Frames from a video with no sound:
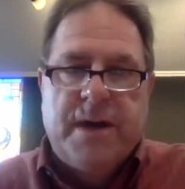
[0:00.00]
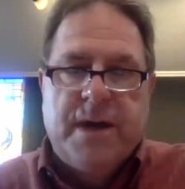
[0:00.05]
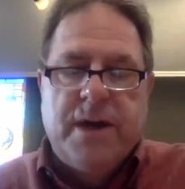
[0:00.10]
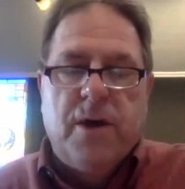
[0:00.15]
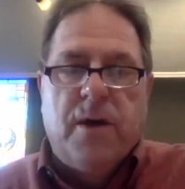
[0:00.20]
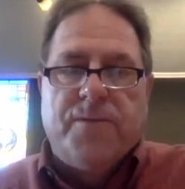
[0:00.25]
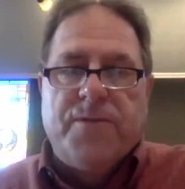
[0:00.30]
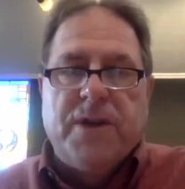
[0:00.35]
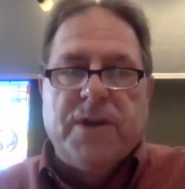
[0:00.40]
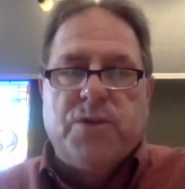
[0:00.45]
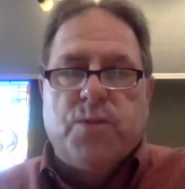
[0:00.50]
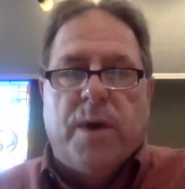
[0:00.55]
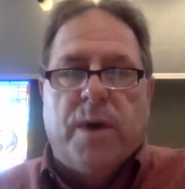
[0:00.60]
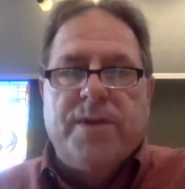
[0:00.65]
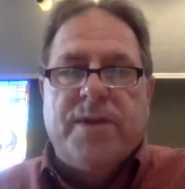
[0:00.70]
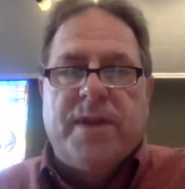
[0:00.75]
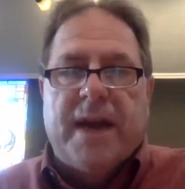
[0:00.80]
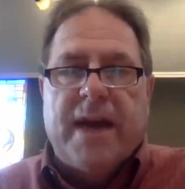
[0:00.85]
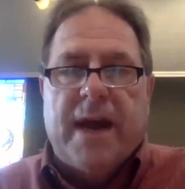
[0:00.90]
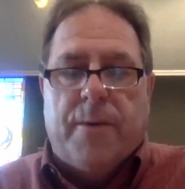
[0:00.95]
You know, if there's
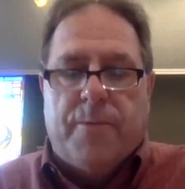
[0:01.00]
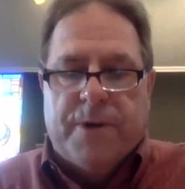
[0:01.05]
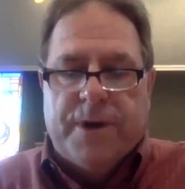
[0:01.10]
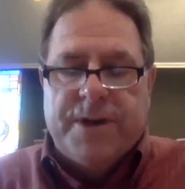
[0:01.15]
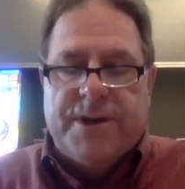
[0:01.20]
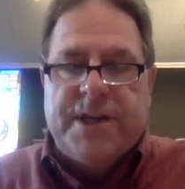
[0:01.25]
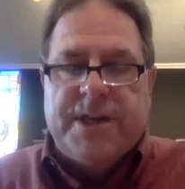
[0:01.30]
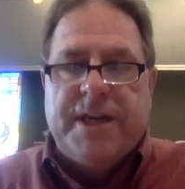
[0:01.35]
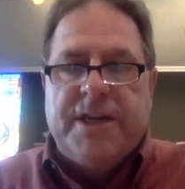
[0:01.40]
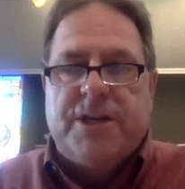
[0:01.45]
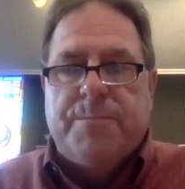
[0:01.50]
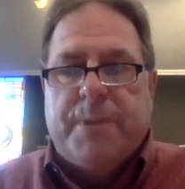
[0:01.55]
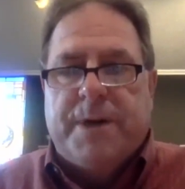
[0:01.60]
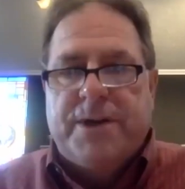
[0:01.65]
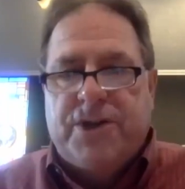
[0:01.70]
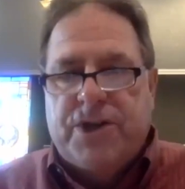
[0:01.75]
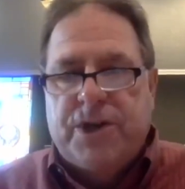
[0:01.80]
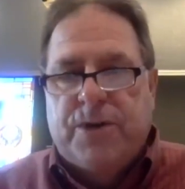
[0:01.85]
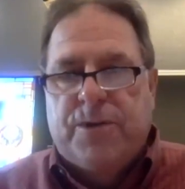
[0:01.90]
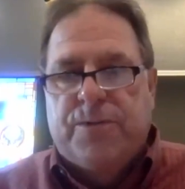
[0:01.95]
one thing I want to teach my
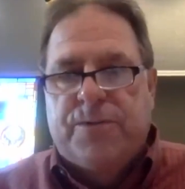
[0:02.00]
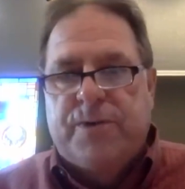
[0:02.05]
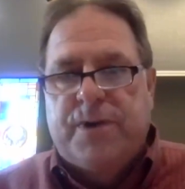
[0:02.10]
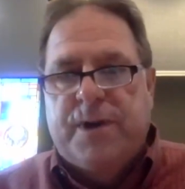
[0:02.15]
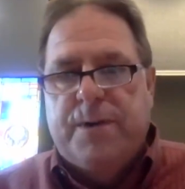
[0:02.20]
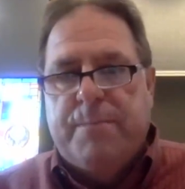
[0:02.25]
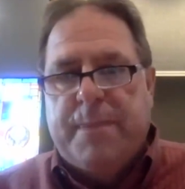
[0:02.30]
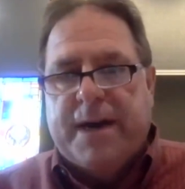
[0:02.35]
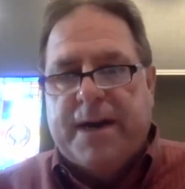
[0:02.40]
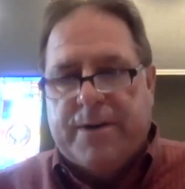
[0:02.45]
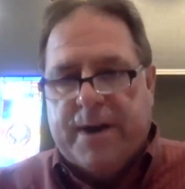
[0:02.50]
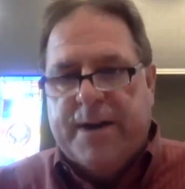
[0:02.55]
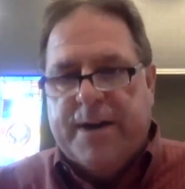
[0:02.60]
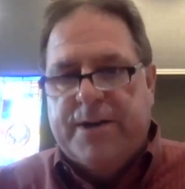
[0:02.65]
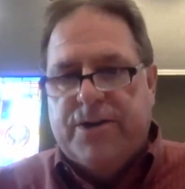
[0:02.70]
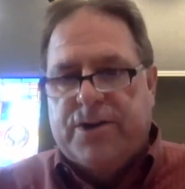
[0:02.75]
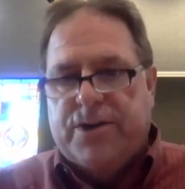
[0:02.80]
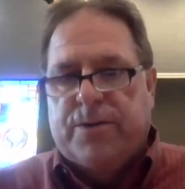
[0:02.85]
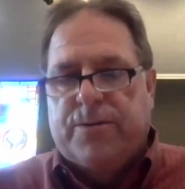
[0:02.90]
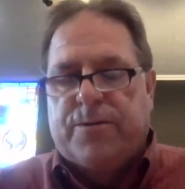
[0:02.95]
children and my
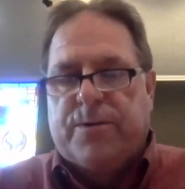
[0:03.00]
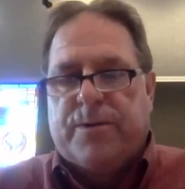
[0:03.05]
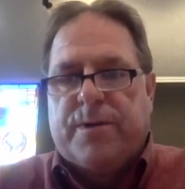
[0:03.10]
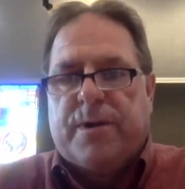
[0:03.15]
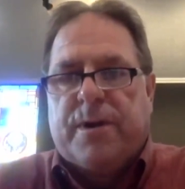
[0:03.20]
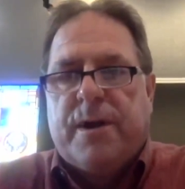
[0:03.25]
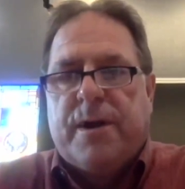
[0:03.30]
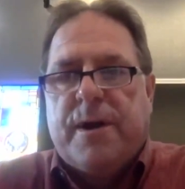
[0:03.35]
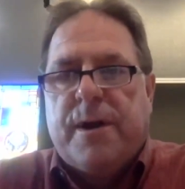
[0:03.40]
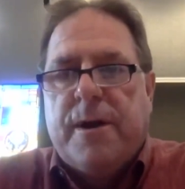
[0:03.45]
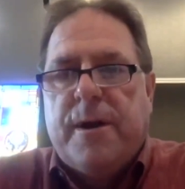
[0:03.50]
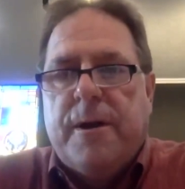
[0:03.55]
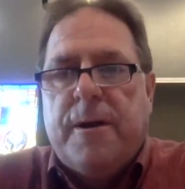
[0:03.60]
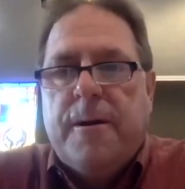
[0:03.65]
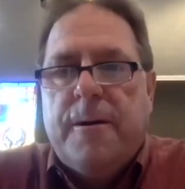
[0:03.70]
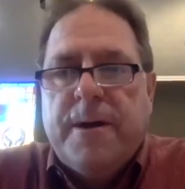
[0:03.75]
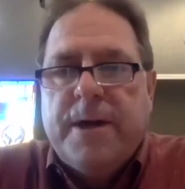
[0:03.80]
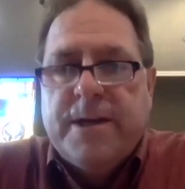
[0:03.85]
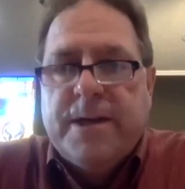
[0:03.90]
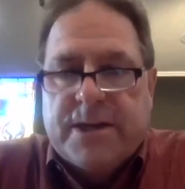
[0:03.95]
grandchildren,
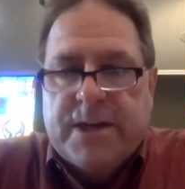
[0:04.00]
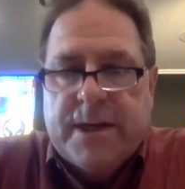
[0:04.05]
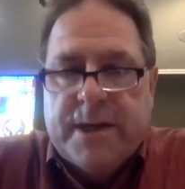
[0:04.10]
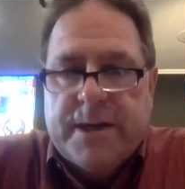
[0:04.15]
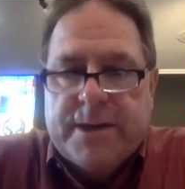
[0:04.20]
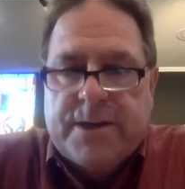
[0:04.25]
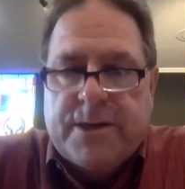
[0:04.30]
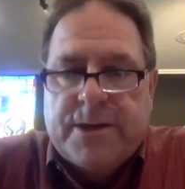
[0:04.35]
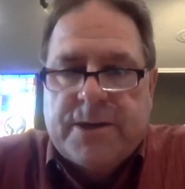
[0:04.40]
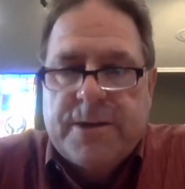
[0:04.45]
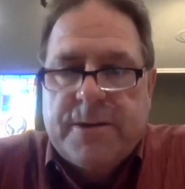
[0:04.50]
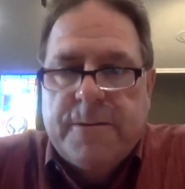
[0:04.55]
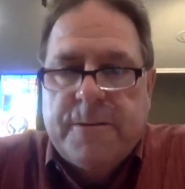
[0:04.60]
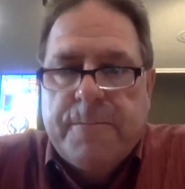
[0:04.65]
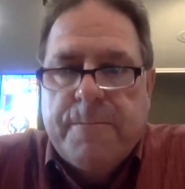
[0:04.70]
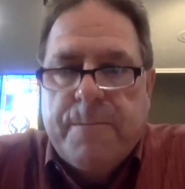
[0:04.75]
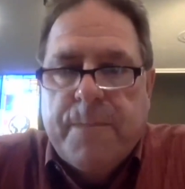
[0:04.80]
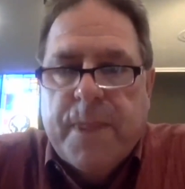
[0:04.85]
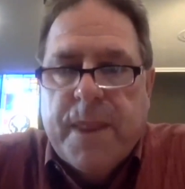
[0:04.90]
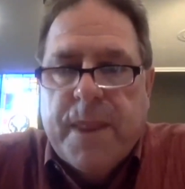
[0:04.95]
is this
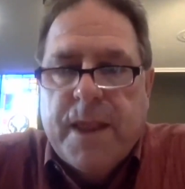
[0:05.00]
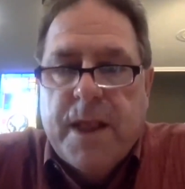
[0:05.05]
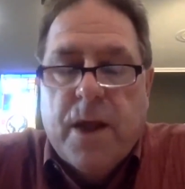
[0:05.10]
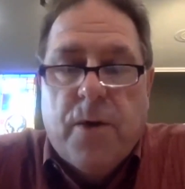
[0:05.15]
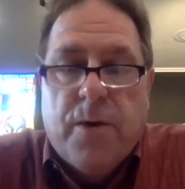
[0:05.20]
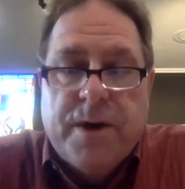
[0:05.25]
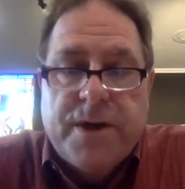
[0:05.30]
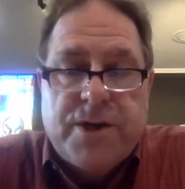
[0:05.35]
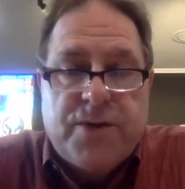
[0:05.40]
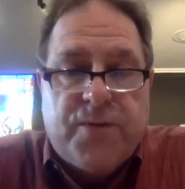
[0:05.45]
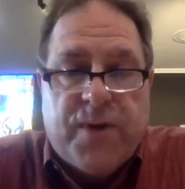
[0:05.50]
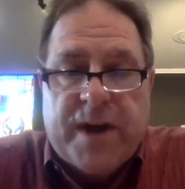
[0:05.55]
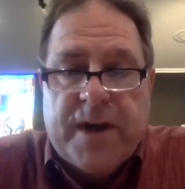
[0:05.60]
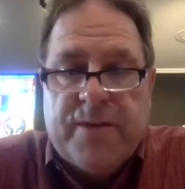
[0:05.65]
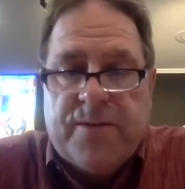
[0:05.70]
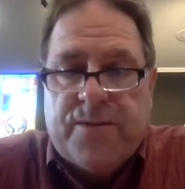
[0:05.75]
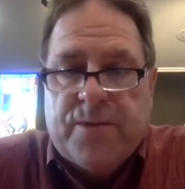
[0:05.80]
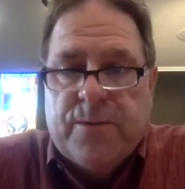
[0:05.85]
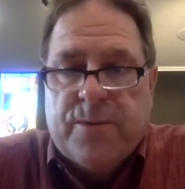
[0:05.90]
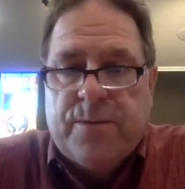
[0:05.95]
the Lord is
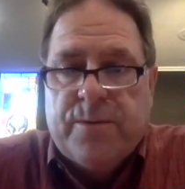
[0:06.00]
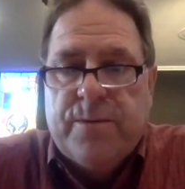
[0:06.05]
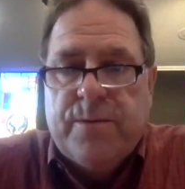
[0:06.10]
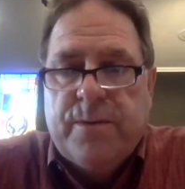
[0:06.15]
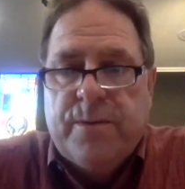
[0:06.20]
faithful